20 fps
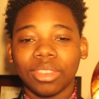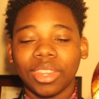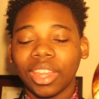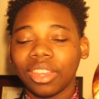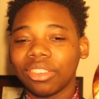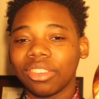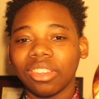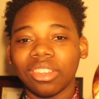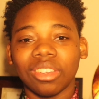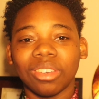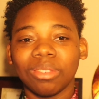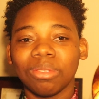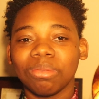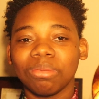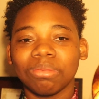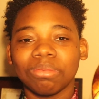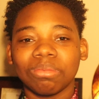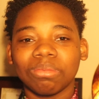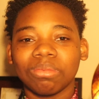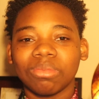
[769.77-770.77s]
that's it.
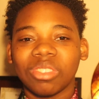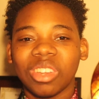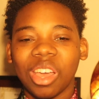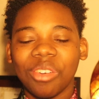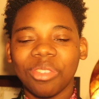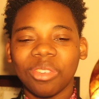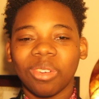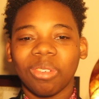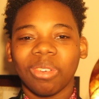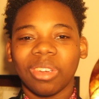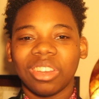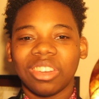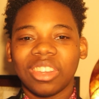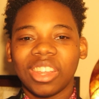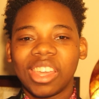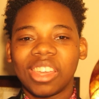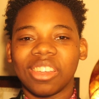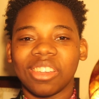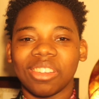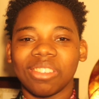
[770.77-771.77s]
Have a great
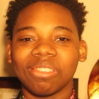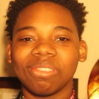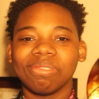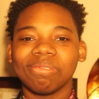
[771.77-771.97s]
day.